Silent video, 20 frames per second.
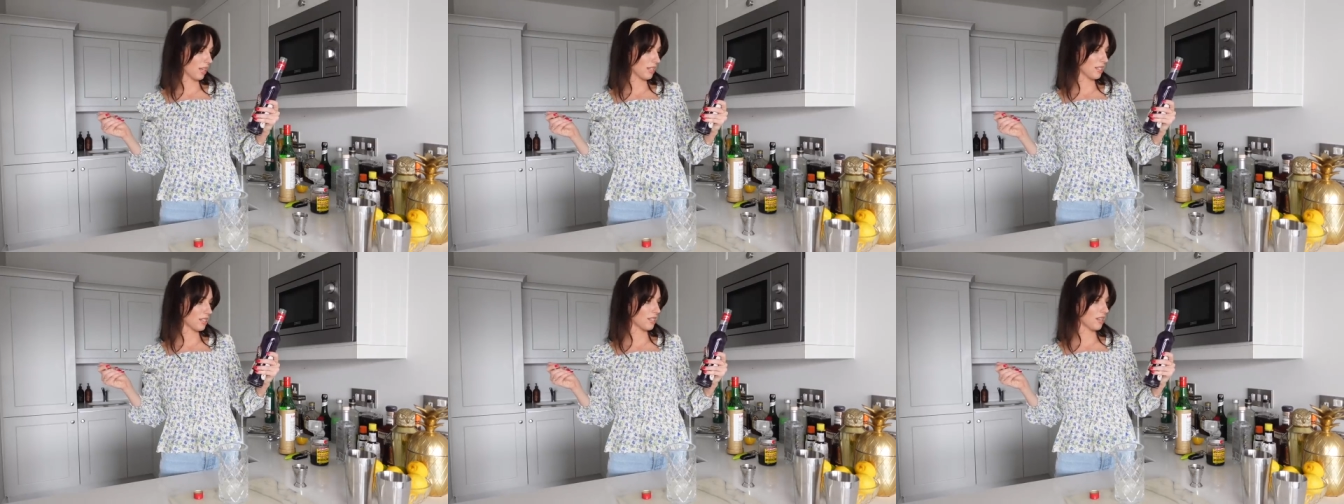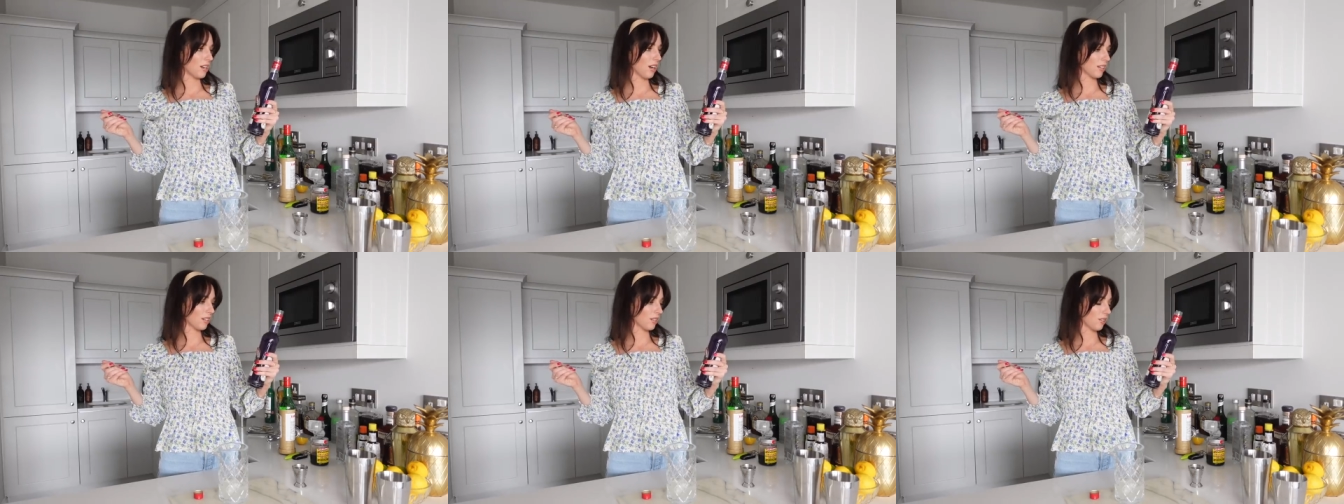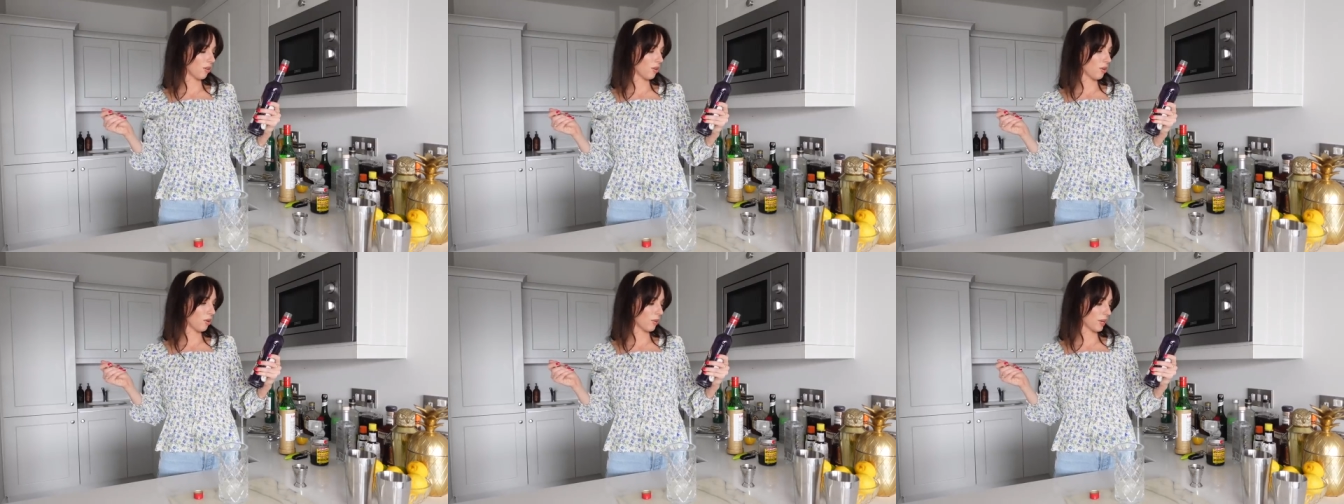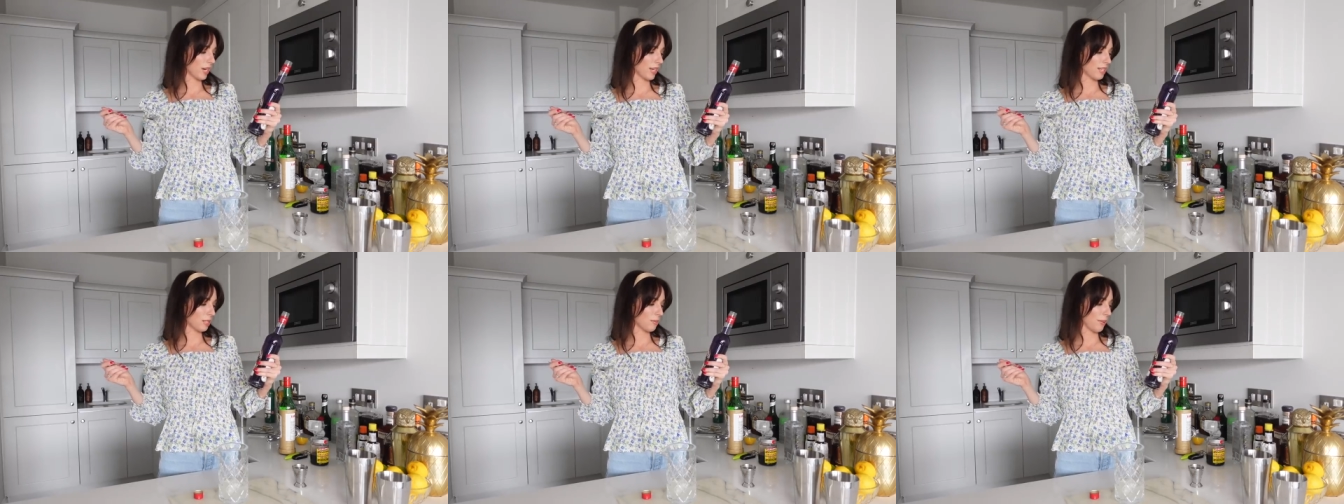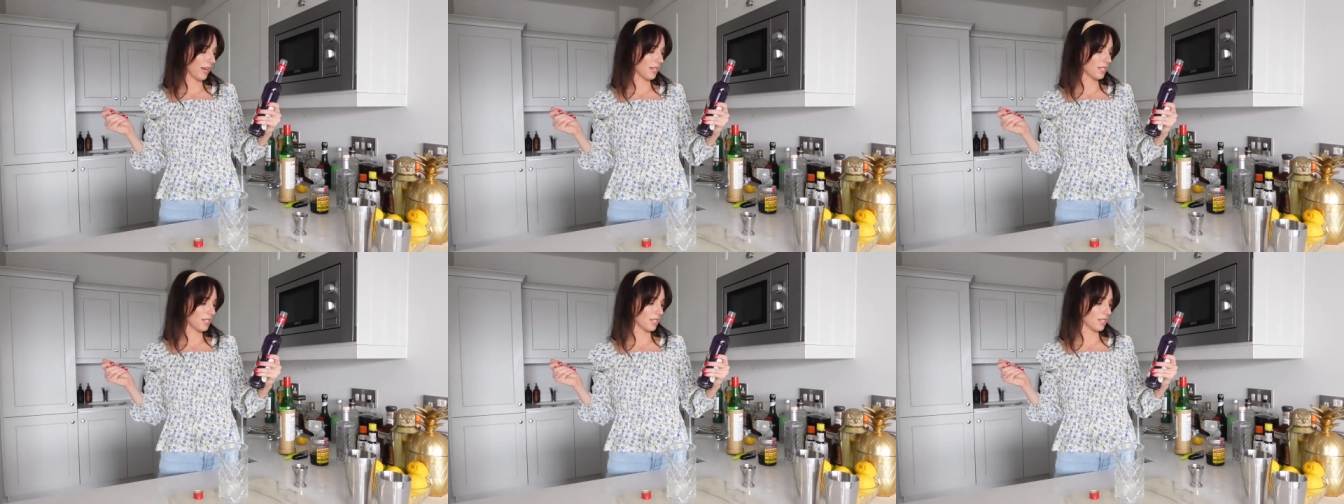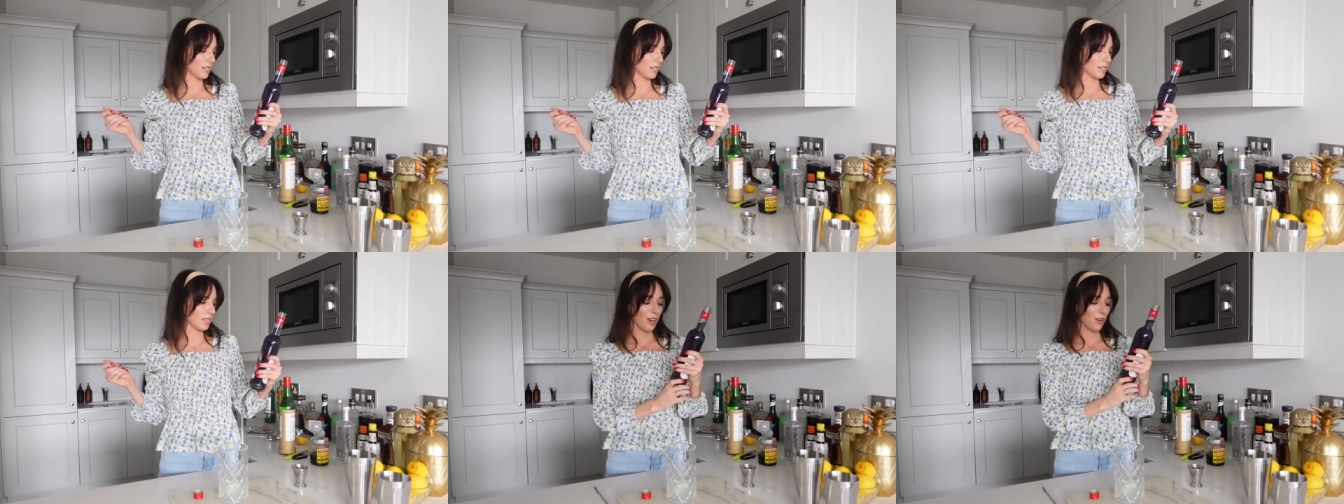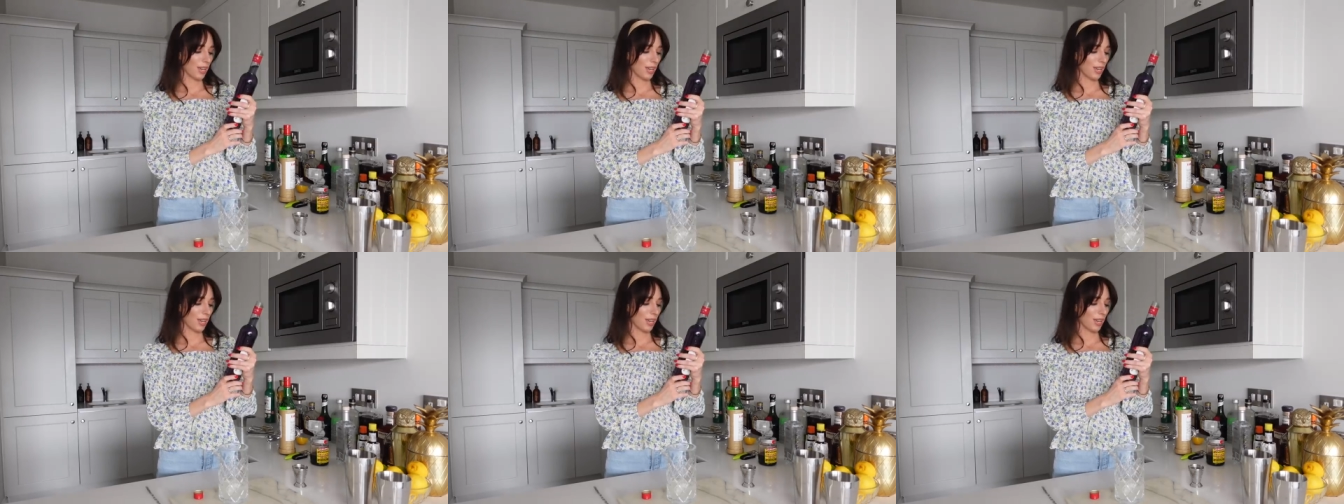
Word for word: It's not at all what I expected.